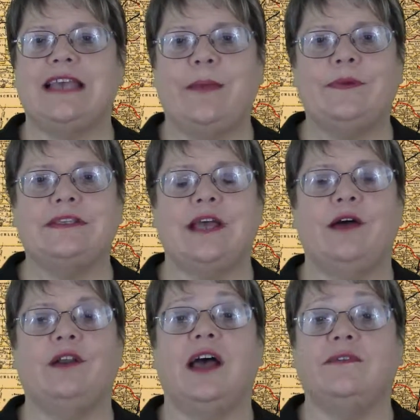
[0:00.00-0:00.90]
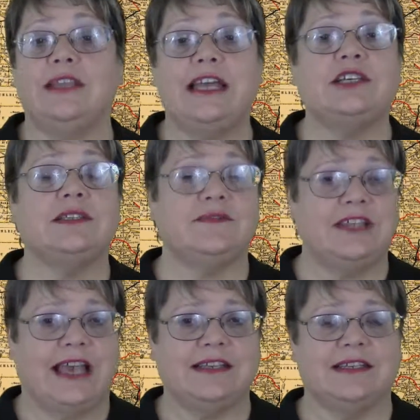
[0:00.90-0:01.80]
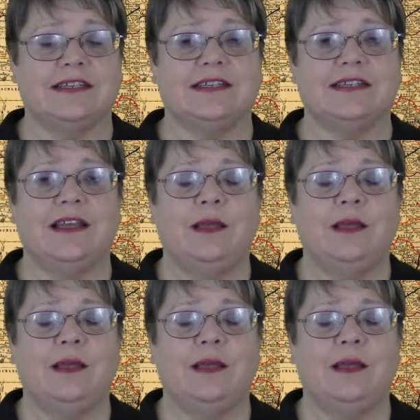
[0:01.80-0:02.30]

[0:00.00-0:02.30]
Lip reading: episode of Legends of Texas.